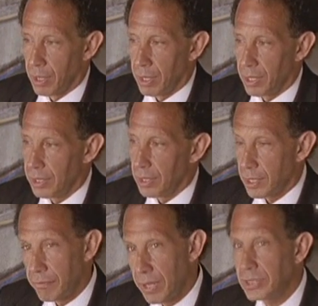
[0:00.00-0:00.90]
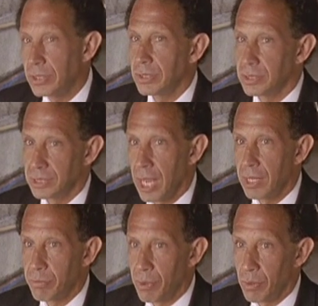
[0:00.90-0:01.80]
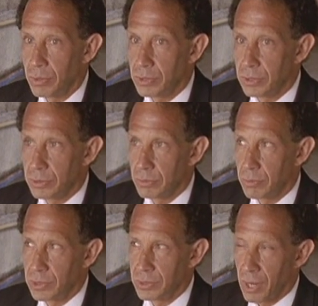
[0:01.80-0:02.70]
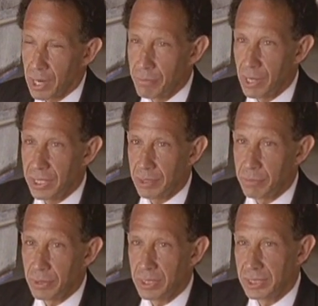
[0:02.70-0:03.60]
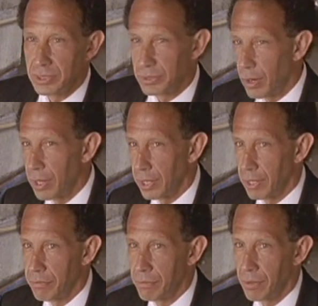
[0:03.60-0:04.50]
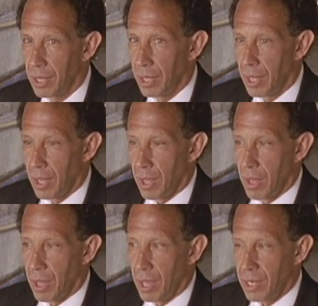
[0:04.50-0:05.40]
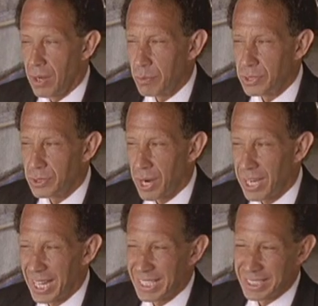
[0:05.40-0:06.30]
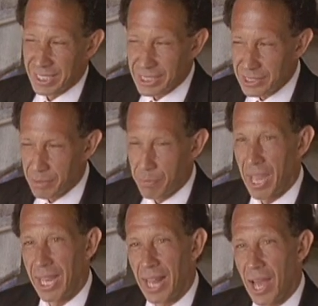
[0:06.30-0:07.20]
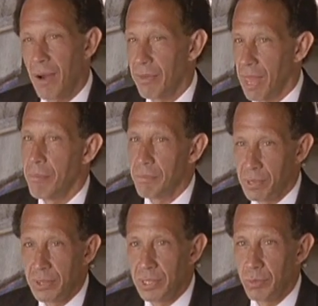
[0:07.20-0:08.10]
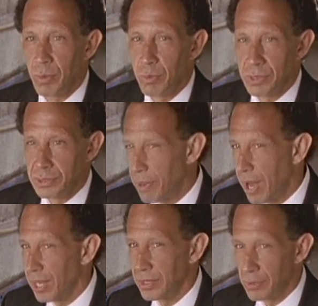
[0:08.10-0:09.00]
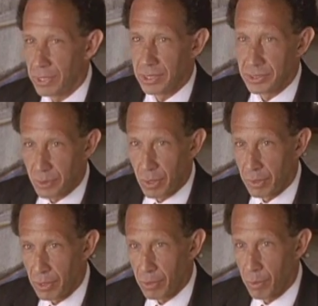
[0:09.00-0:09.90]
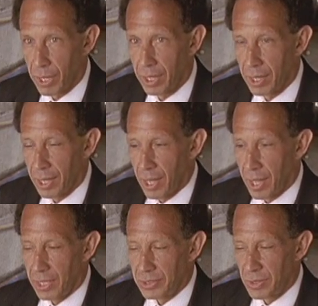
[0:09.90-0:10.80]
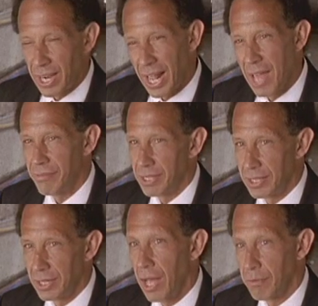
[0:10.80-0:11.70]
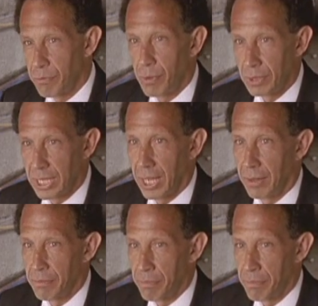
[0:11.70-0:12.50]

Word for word: In a conventional design approach, we try to make the building strong enough and then we try to anticipate how that building will respond during a strong earthquake and try to have it not fall down.